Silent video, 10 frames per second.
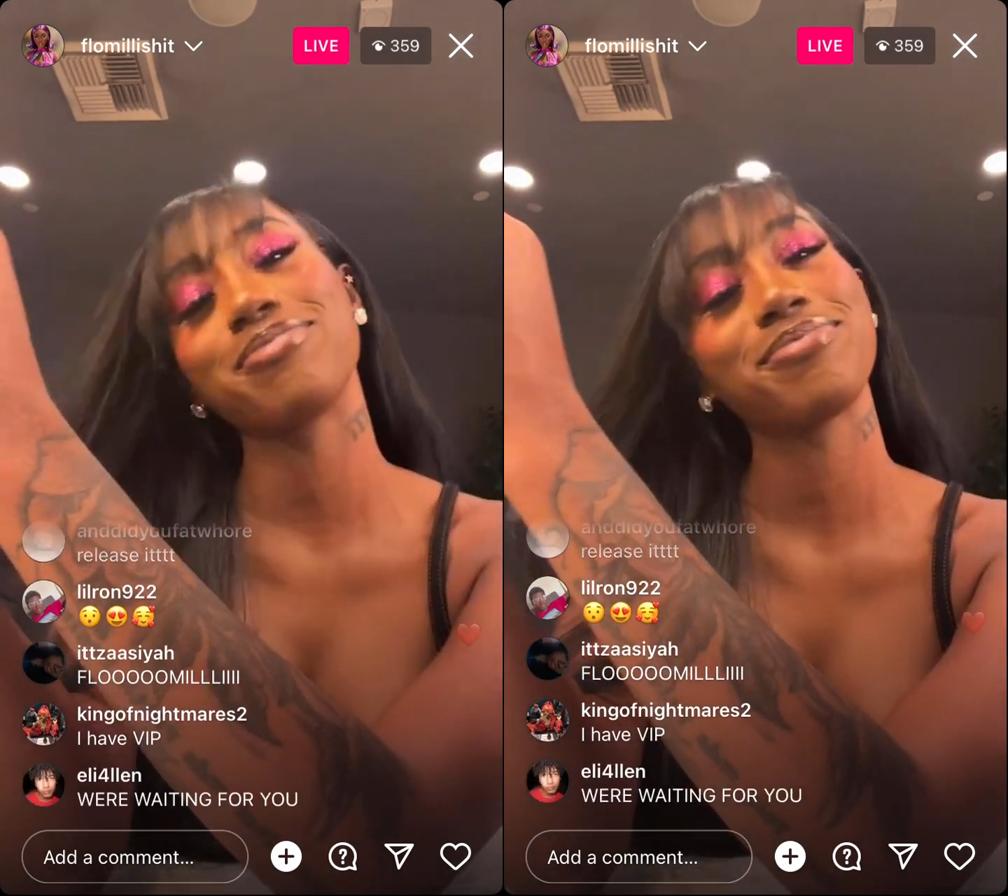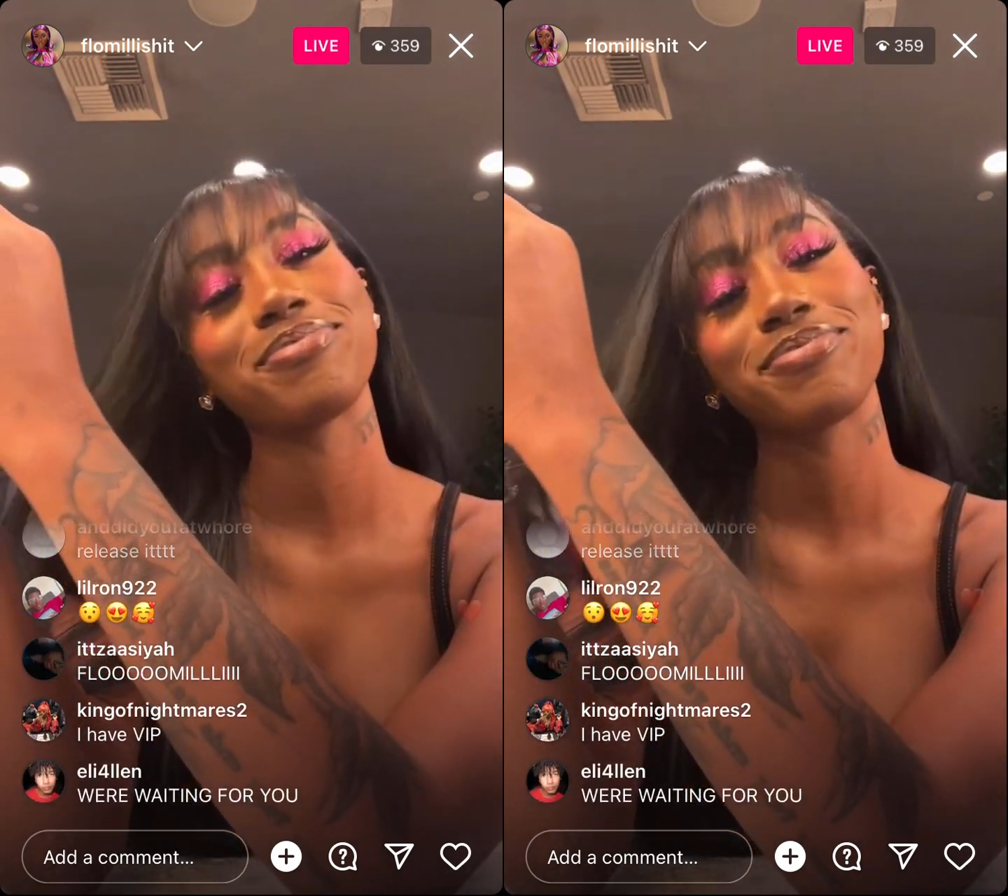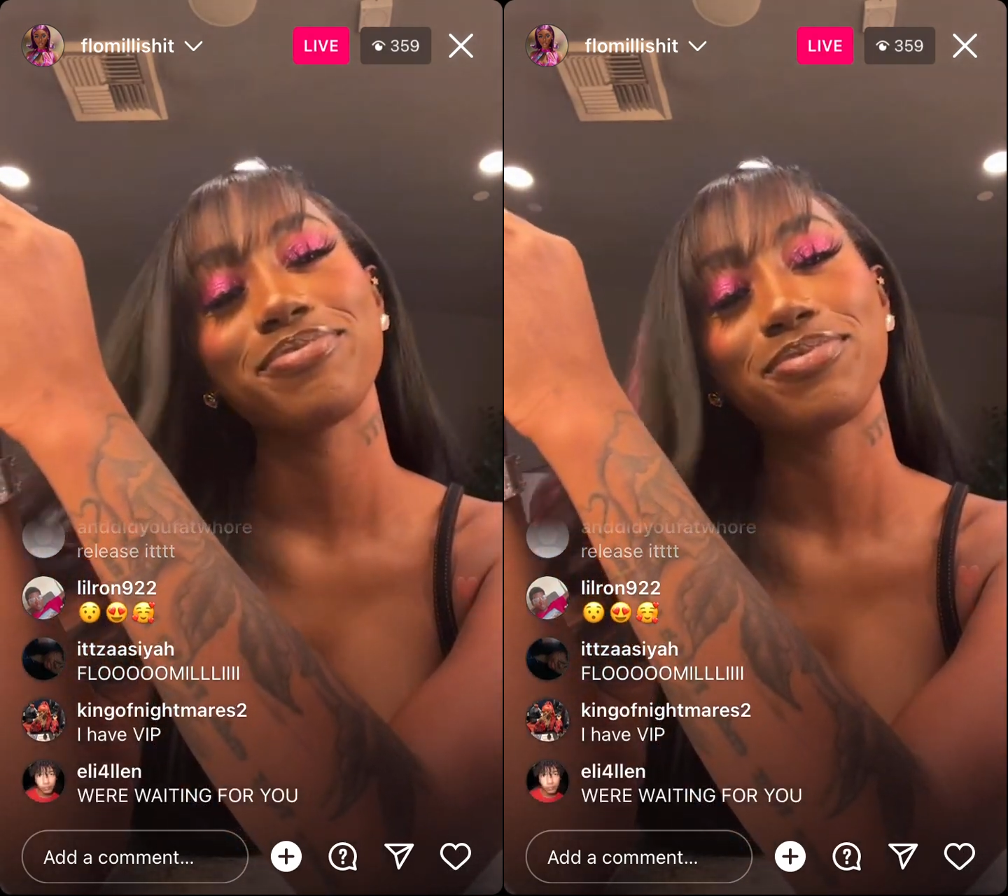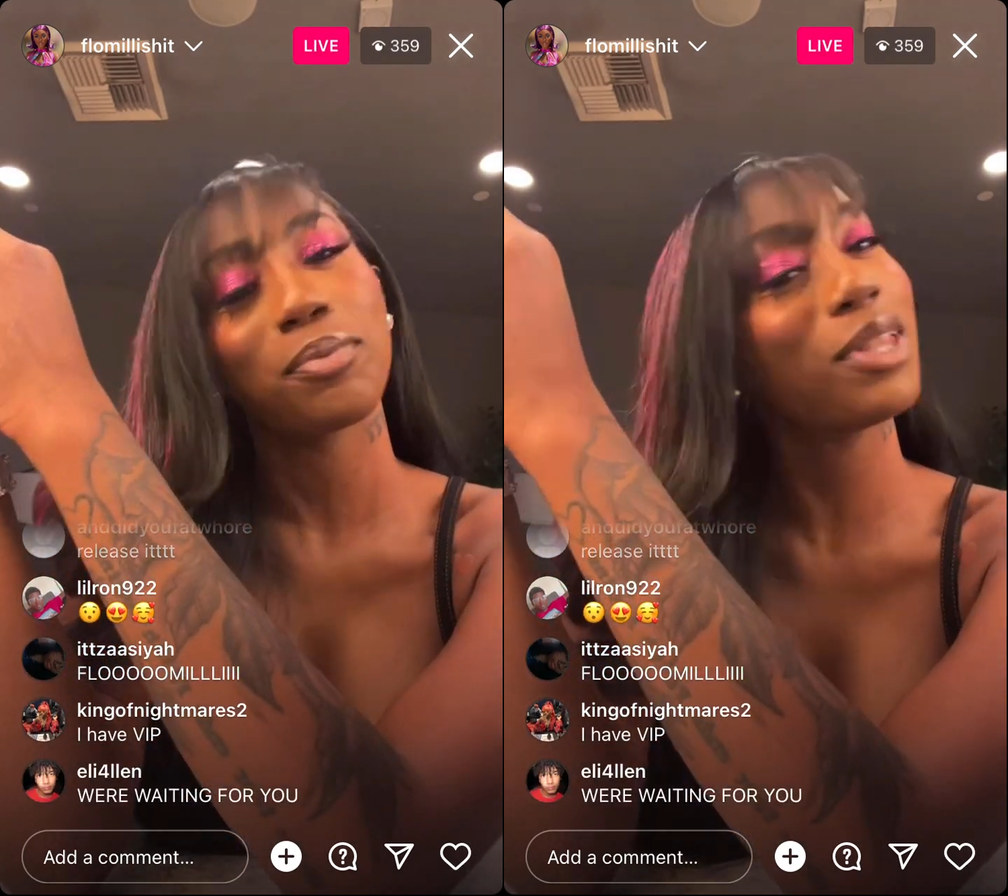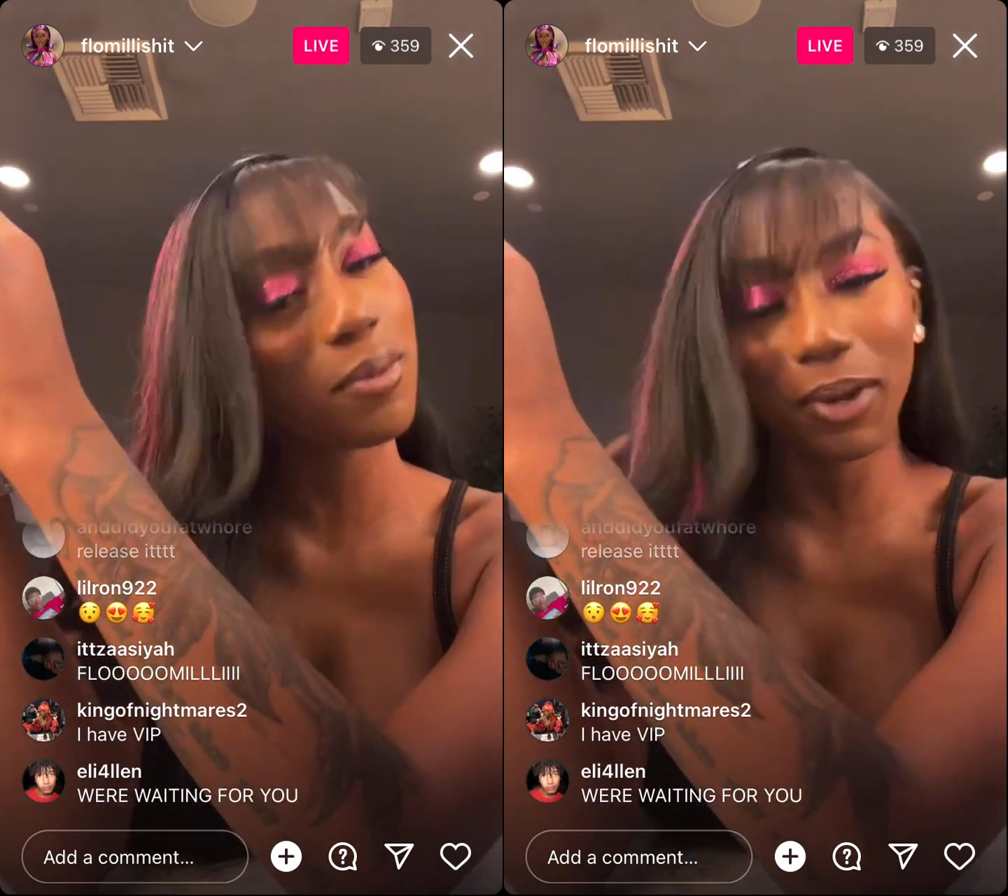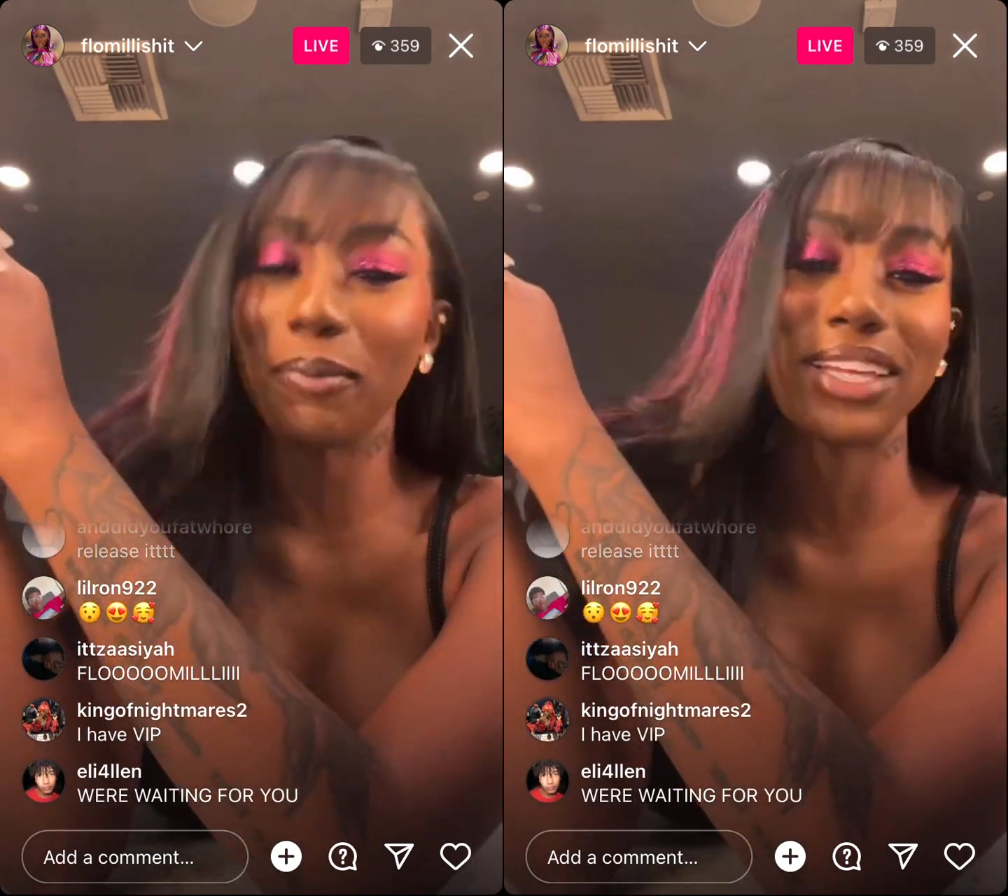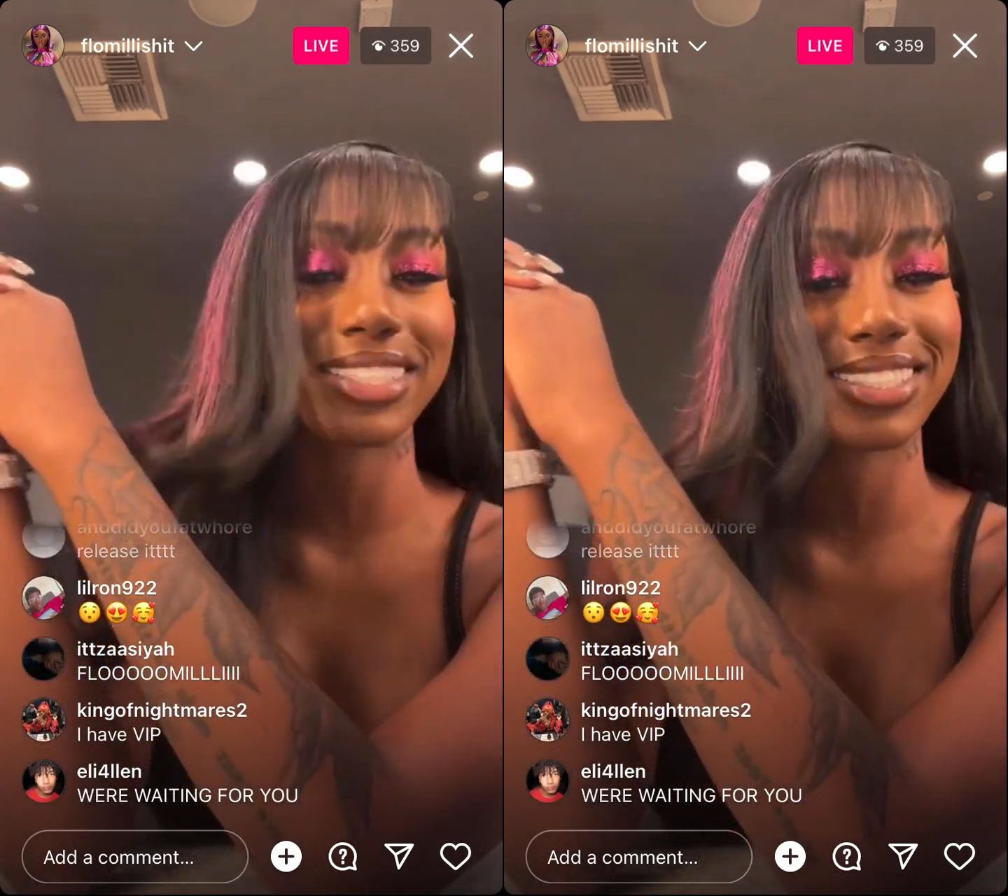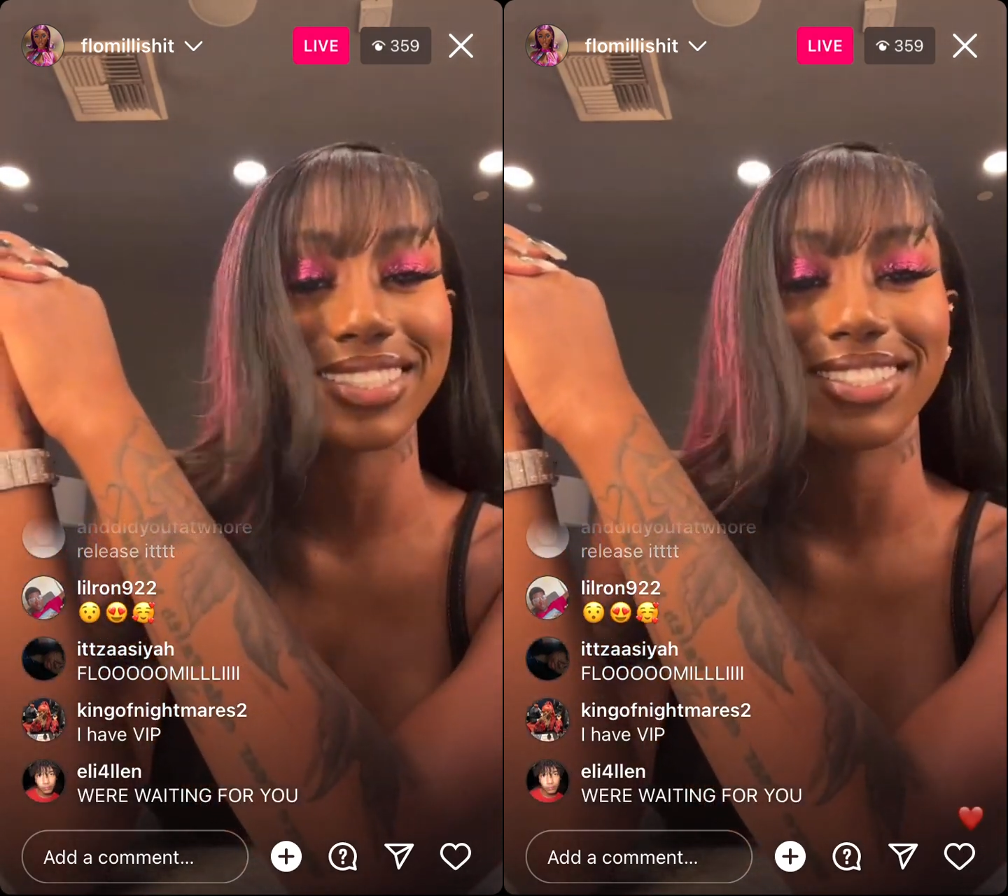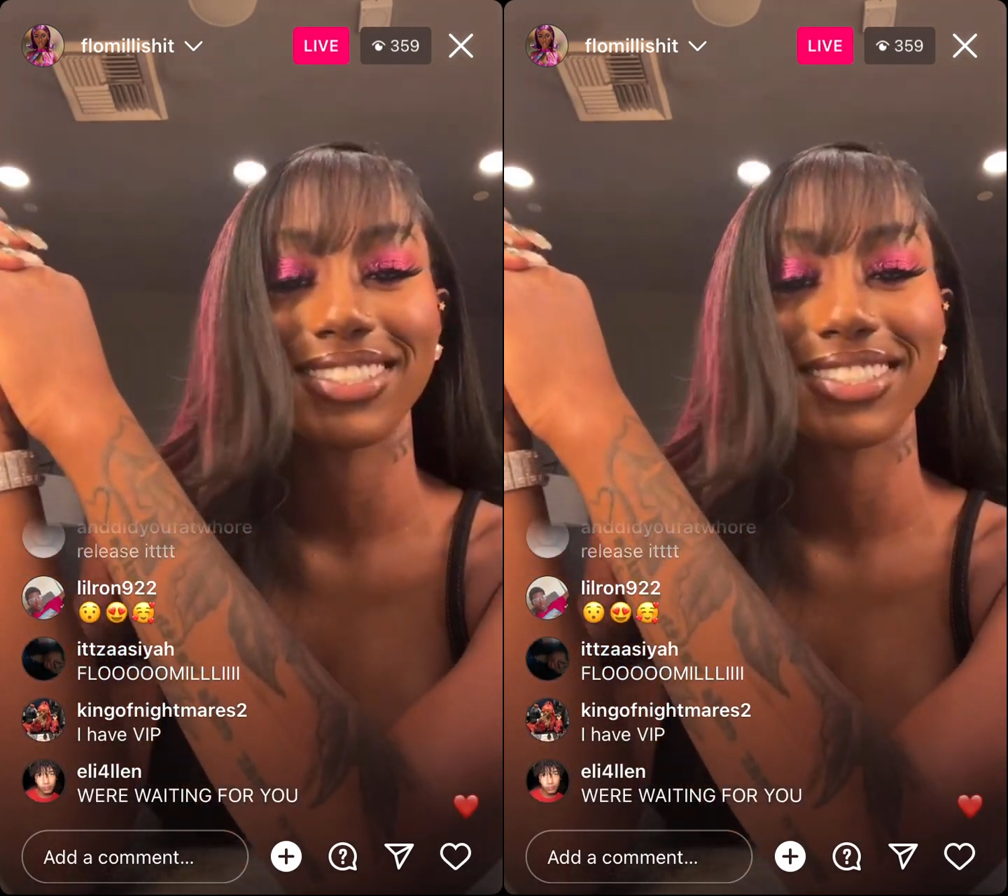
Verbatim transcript: if y'all wanna um